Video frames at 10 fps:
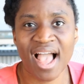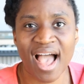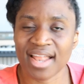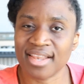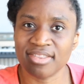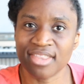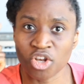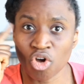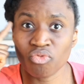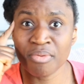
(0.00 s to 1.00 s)
and they're
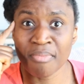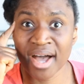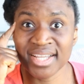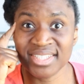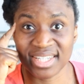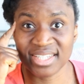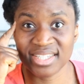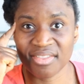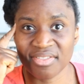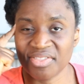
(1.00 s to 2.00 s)
not reminded
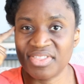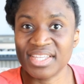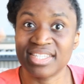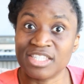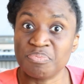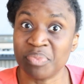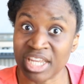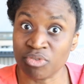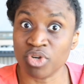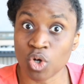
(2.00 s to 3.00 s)
that this is
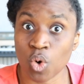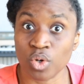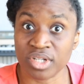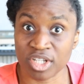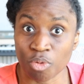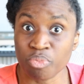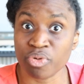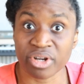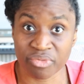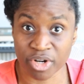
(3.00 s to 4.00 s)
being recorded or
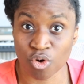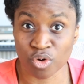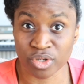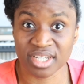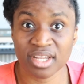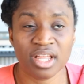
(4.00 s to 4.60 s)
pre-recorded.